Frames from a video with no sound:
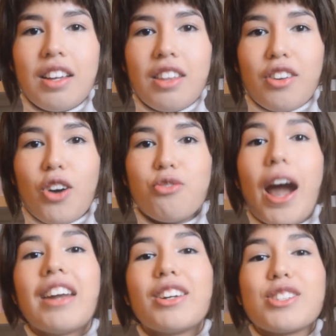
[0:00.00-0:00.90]
there are
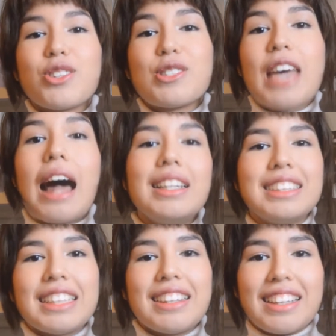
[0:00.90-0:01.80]
writers so
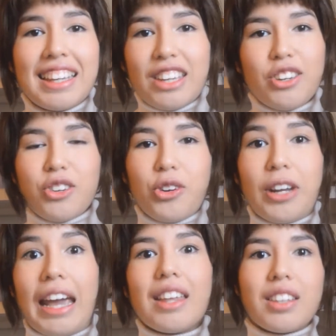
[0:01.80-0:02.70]
talented that they can
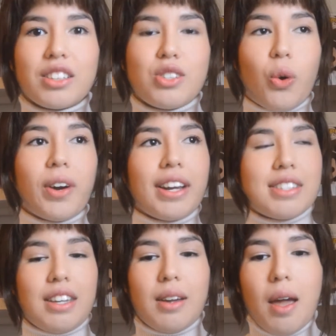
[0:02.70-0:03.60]
create these stories.
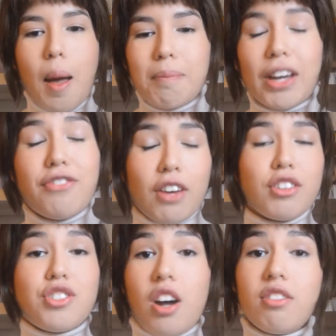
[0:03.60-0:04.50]
And my favorite
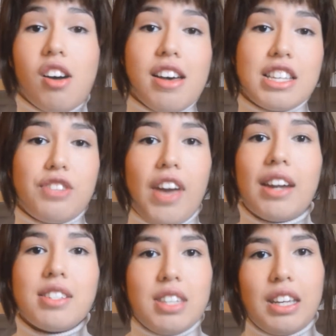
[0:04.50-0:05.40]
genre is
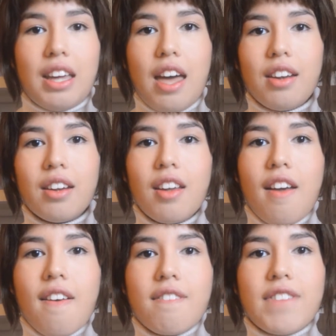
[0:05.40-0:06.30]
fantasy, and
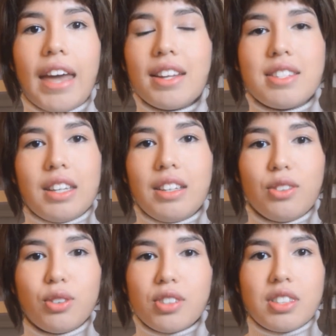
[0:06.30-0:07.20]
fantasy,
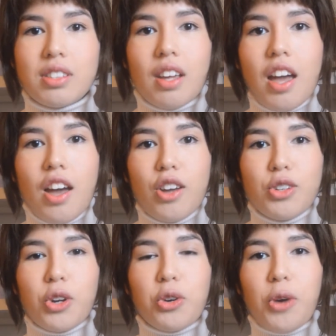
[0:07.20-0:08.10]

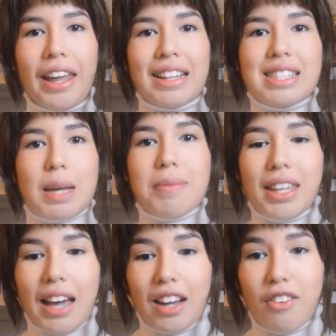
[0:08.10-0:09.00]
you're creating something
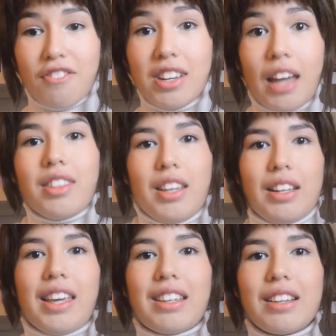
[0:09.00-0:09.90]
out of nothing.
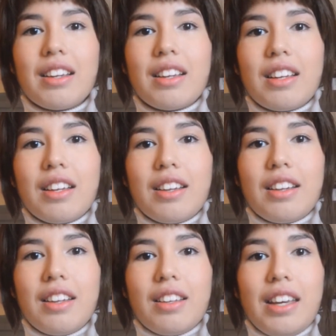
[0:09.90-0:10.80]
Like,
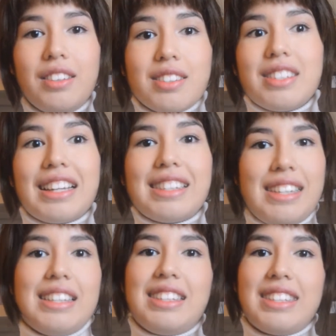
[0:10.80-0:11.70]
it doesn't
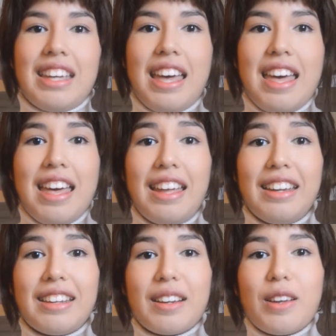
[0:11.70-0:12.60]
exist,
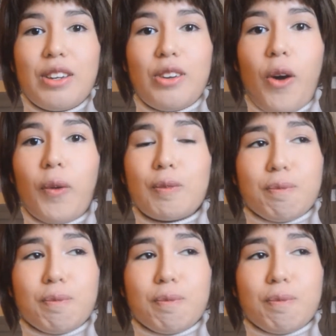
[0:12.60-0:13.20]
and you know,